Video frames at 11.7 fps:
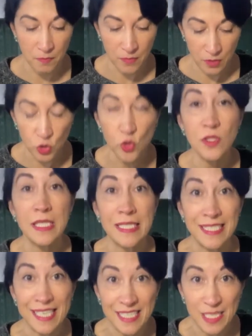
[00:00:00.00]
use the
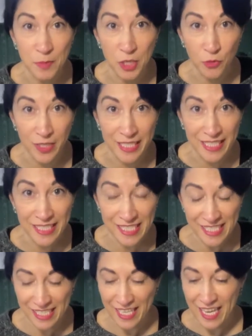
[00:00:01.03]
exact same ingredients